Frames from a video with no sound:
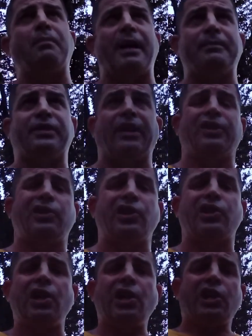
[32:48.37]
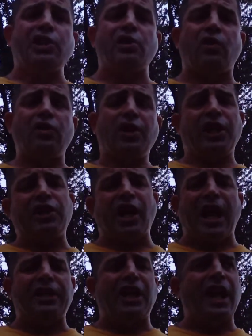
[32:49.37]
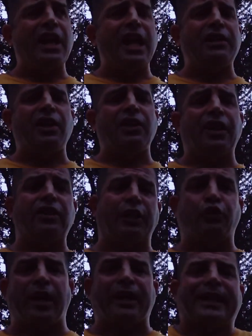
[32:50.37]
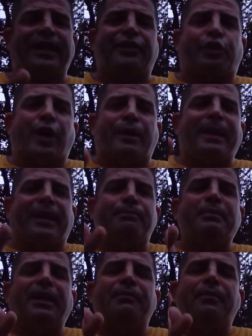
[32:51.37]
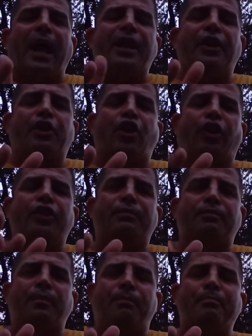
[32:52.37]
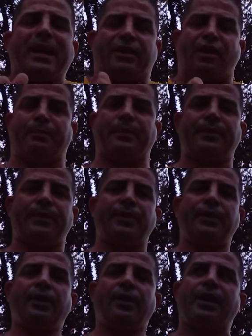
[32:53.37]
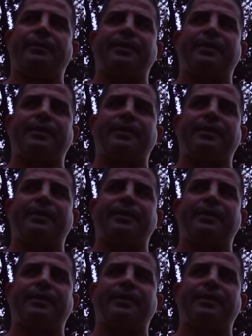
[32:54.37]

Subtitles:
mind me telling you. He says, you know, he said, at the end of it, he's like trying to get, they're trying to make me and Cullen make up. I'm